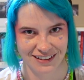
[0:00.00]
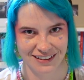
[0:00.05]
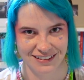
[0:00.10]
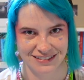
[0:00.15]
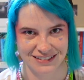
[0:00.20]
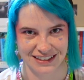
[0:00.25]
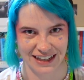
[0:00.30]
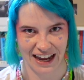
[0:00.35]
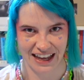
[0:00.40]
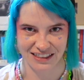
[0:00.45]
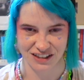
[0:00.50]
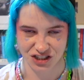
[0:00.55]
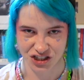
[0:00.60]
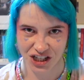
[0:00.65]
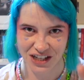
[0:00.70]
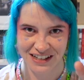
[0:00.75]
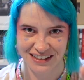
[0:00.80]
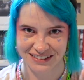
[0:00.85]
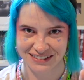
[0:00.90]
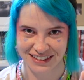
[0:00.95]
It's like I had the
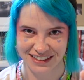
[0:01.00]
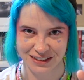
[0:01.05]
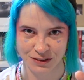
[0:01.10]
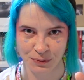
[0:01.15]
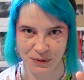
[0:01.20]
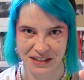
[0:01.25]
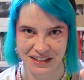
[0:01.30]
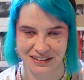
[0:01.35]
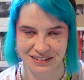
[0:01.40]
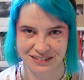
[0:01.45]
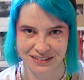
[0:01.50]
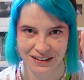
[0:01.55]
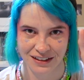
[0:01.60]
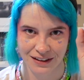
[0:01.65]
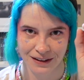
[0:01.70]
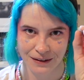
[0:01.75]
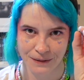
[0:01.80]
shittiest 6 weeks,